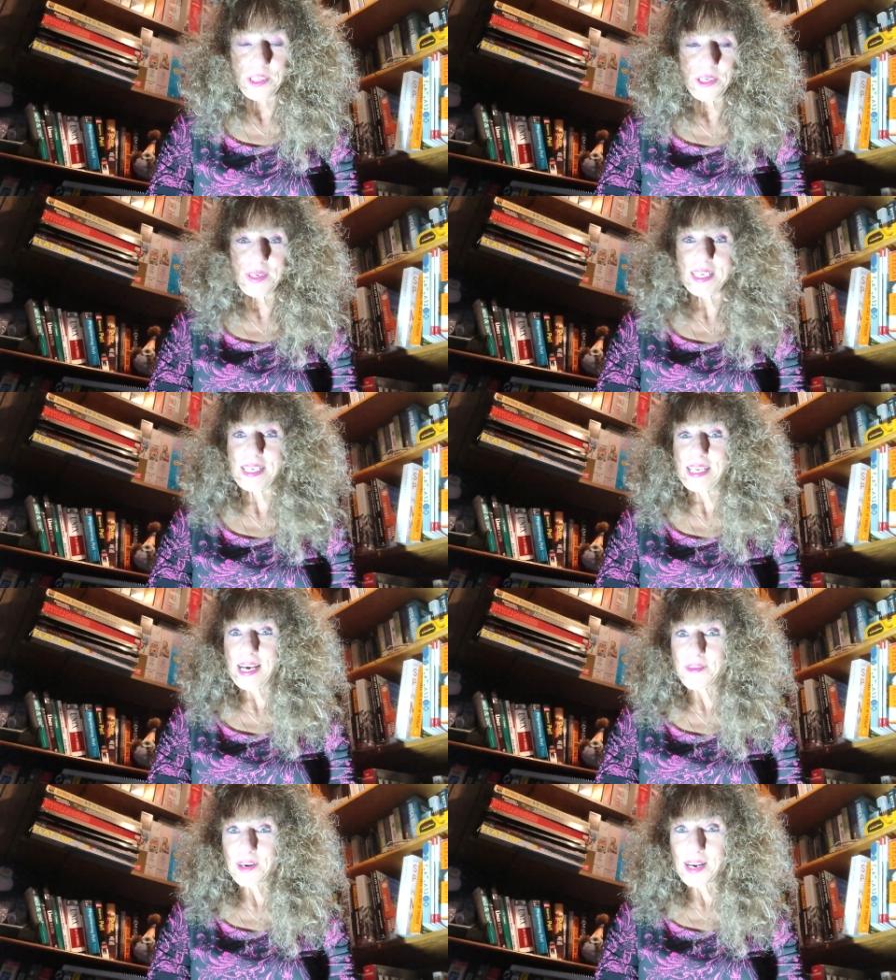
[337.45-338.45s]
You can
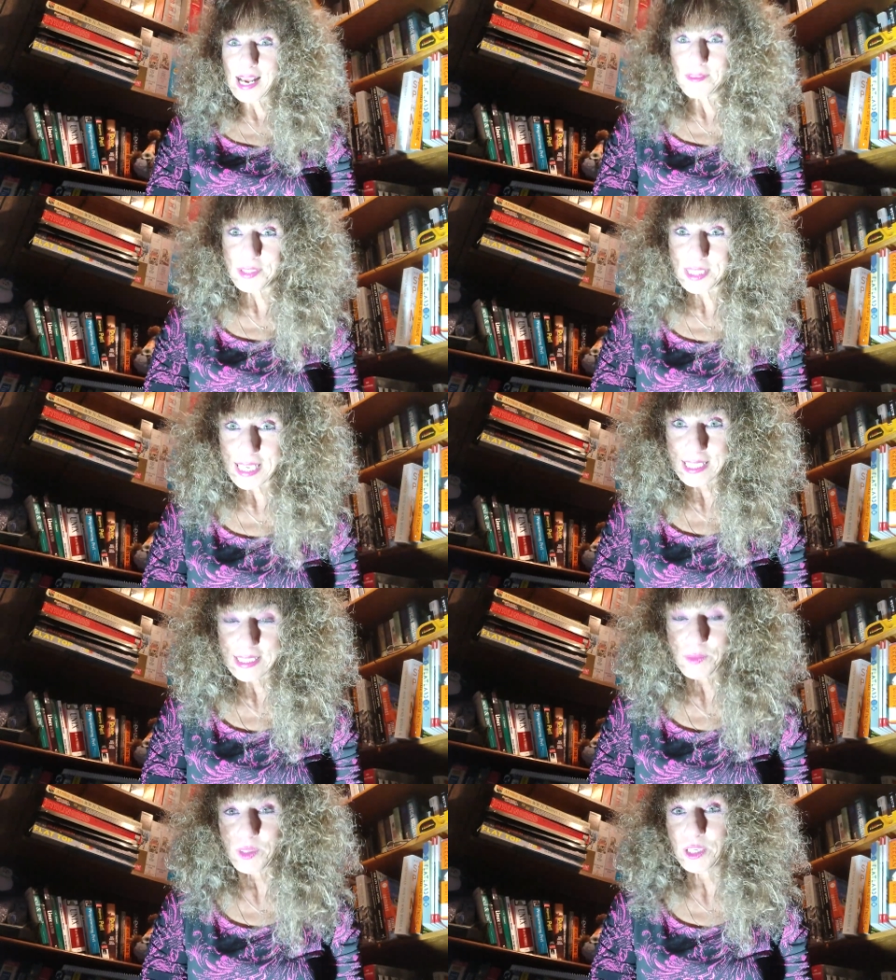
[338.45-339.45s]
never have
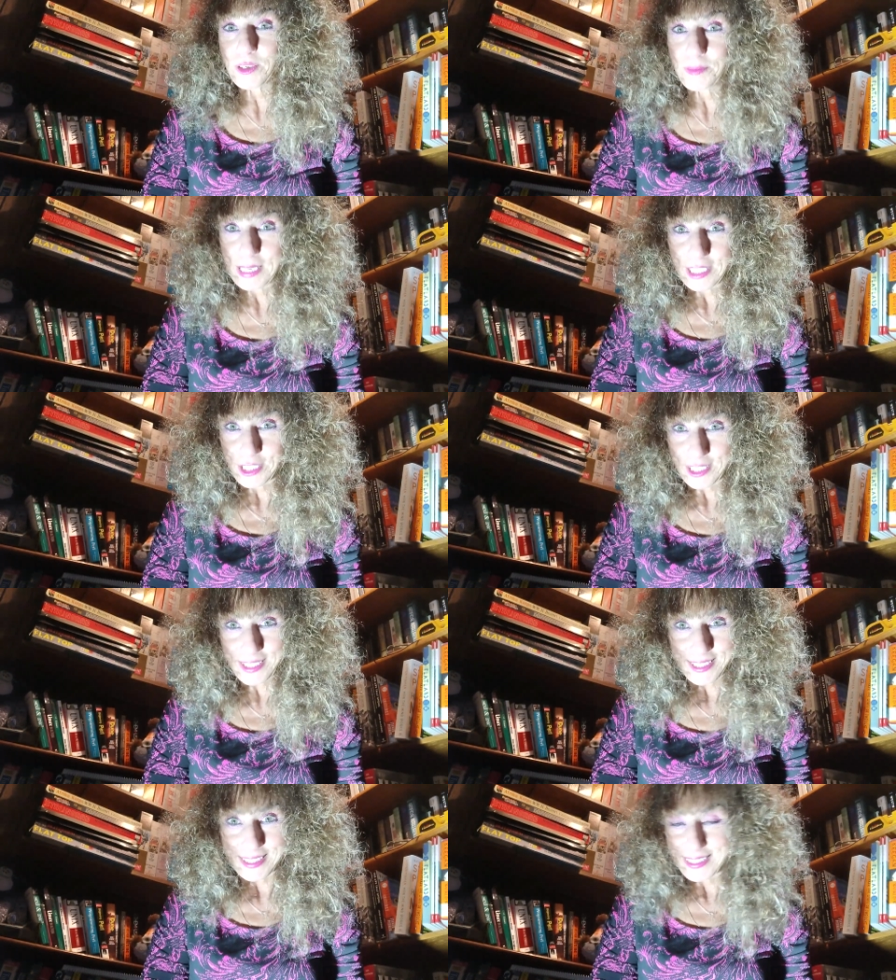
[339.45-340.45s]
sex with your
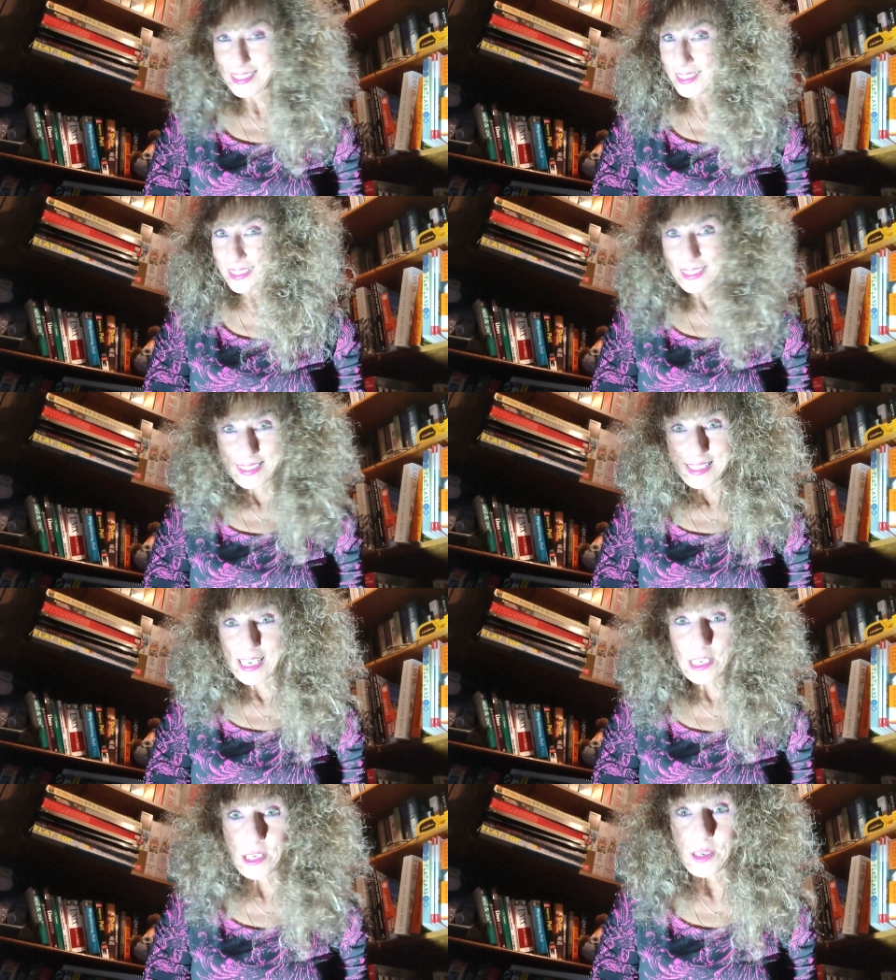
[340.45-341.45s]
patient.
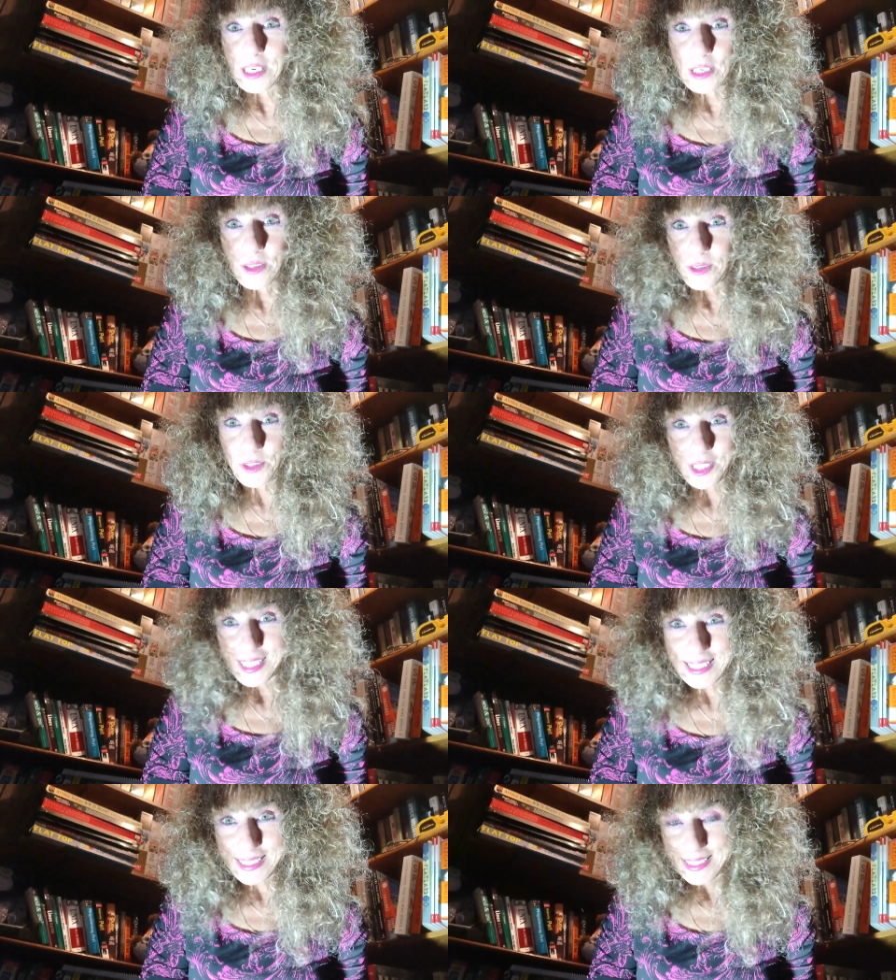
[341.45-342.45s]
You, you lose your
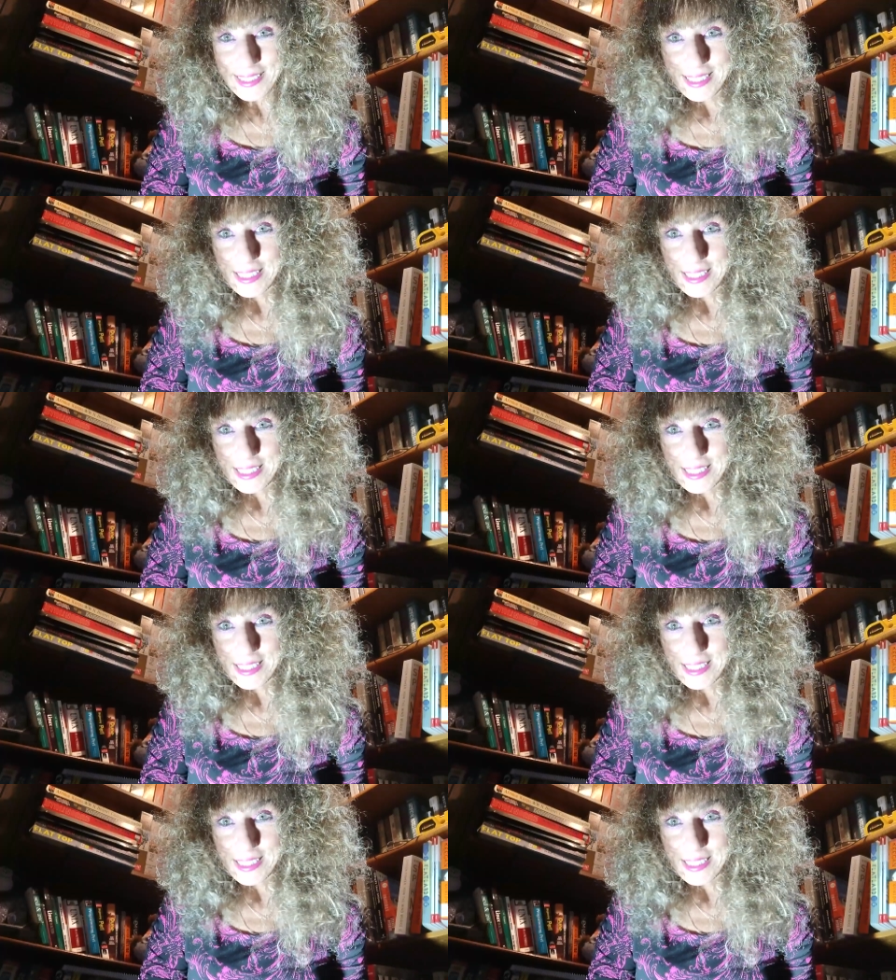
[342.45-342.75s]
license.